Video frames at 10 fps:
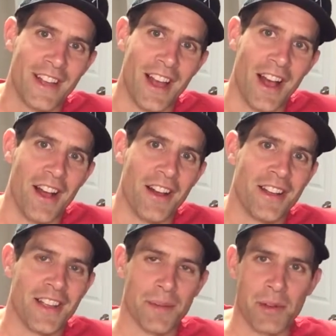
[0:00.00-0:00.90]
It can
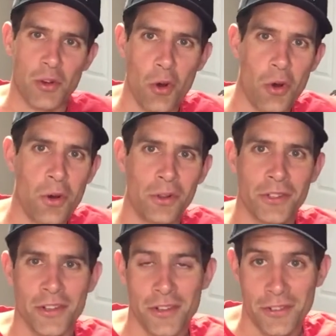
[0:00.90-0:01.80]
be
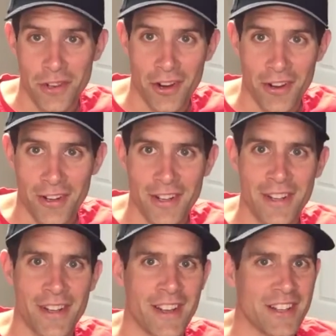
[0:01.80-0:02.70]
cold, dark,
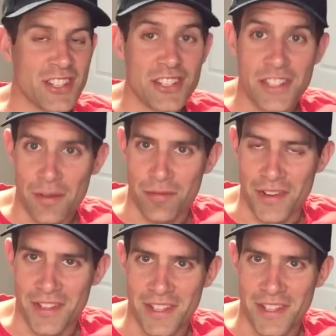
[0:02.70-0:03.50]
just different.